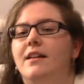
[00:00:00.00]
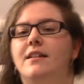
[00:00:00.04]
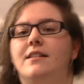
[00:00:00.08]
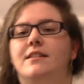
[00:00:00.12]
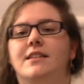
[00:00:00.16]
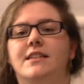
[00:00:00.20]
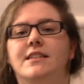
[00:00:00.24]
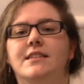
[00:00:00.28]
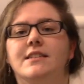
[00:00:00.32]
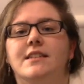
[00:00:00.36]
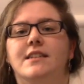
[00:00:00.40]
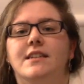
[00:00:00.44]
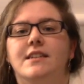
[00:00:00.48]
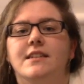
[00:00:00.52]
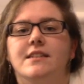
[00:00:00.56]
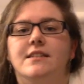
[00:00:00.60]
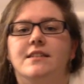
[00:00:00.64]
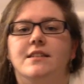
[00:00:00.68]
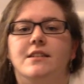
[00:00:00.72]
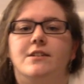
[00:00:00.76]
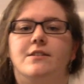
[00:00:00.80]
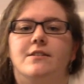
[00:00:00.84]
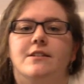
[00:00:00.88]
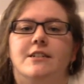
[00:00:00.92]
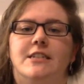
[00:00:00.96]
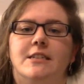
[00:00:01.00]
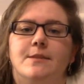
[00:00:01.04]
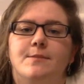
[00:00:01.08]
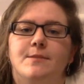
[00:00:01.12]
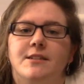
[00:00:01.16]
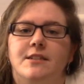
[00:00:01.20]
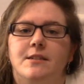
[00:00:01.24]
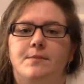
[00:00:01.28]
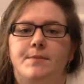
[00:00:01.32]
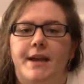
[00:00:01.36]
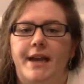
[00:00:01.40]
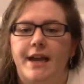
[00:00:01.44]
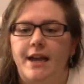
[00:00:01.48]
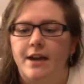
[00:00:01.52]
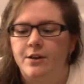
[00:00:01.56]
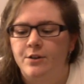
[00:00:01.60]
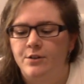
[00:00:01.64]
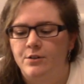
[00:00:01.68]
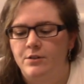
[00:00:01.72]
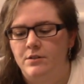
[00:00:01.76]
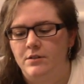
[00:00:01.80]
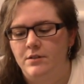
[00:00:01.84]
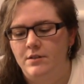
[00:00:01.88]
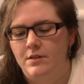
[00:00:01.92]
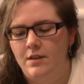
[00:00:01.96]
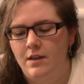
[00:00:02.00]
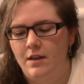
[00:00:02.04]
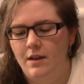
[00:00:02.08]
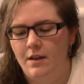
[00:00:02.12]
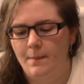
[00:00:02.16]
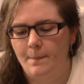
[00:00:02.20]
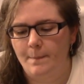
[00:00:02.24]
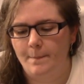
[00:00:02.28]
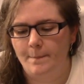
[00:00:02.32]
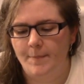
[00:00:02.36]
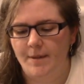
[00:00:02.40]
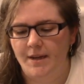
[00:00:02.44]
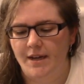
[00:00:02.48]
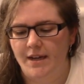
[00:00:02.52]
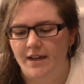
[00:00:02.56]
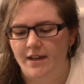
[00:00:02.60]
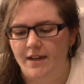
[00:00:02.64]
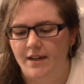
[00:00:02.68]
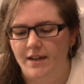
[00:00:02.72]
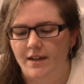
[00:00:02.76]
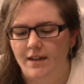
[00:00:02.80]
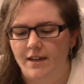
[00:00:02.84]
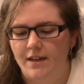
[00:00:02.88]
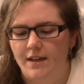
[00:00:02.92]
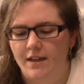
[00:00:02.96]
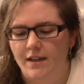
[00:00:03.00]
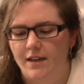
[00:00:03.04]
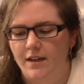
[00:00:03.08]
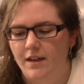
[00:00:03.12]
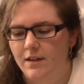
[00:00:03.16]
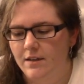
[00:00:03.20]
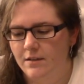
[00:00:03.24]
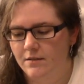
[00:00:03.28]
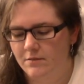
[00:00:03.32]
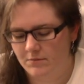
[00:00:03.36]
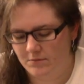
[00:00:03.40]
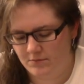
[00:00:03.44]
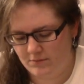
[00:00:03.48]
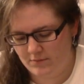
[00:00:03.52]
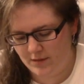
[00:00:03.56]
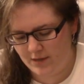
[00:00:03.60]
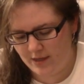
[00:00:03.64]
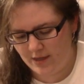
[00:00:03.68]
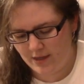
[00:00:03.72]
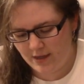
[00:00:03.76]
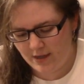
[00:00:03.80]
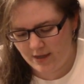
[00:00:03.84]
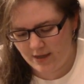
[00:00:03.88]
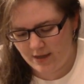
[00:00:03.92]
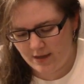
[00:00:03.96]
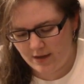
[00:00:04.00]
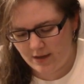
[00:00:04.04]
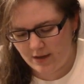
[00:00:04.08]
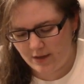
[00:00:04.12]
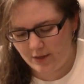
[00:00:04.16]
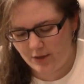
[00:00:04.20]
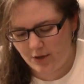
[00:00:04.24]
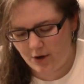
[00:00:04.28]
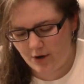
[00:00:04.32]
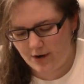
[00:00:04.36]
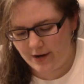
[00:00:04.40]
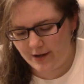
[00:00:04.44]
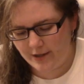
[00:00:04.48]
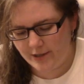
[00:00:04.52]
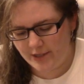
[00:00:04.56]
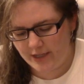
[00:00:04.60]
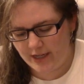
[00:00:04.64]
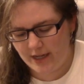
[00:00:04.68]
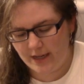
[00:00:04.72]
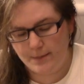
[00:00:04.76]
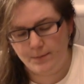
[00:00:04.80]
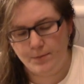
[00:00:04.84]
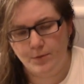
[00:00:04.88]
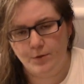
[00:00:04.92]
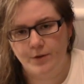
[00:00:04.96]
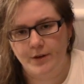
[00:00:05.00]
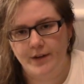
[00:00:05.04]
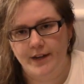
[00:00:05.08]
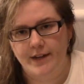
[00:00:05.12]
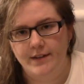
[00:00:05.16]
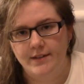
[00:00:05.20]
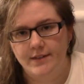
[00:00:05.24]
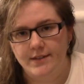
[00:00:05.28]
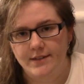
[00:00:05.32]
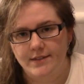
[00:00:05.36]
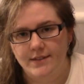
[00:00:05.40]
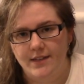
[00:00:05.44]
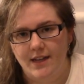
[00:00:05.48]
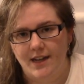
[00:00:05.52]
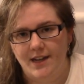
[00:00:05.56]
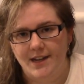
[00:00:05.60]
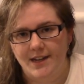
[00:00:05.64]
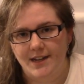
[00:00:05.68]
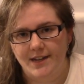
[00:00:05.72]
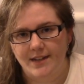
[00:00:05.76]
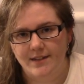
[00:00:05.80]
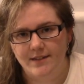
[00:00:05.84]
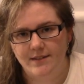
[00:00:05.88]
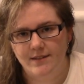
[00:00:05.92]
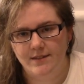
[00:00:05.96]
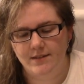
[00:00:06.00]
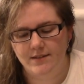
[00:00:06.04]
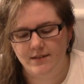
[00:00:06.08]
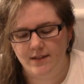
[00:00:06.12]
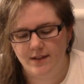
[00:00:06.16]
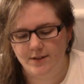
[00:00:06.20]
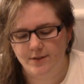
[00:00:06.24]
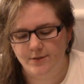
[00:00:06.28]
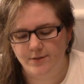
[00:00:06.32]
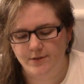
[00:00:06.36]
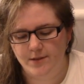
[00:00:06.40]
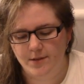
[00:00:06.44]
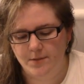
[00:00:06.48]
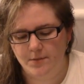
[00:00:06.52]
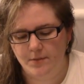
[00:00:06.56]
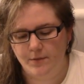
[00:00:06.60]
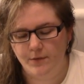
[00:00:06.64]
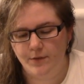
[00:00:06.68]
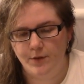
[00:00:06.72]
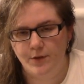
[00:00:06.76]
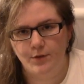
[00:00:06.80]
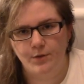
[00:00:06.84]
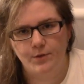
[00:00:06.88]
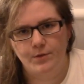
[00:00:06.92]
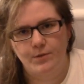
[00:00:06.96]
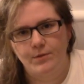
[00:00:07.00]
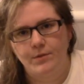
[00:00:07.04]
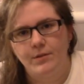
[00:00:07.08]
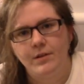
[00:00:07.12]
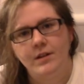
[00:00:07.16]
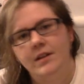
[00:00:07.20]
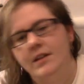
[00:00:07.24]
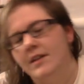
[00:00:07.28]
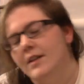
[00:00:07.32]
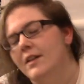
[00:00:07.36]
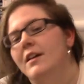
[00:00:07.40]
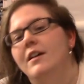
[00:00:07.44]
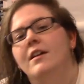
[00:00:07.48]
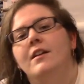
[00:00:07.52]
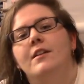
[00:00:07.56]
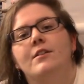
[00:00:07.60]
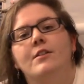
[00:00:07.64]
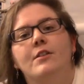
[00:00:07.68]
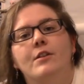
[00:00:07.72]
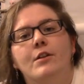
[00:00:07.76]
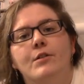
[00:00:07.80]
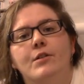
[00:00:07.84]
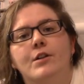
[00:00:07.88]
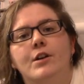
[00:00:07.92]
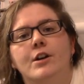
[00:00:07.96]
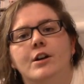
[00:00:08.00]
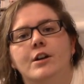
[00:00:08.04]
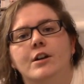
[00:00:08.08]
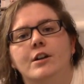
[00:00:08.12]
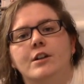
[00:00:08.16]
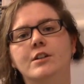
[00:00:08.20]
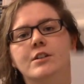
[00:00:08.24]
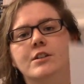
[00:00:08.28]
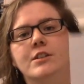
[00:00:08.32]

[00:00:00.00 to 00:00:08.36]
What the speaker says: this is the Christmas panel by Laura J. Perrin Designs. I know some of you know her.